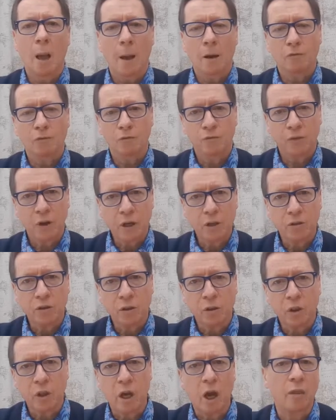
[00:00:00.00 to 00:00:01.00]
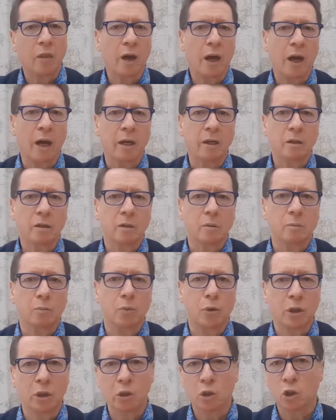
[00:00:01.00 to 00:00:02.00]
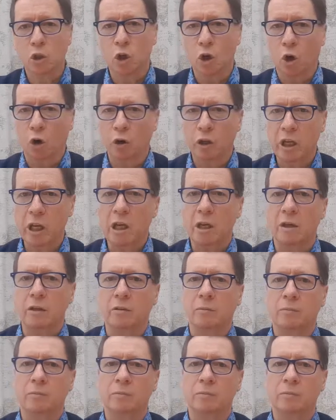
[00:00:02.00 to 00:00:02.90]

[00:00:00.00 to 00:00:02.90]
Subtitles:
Faith, on the other hand, brings God in,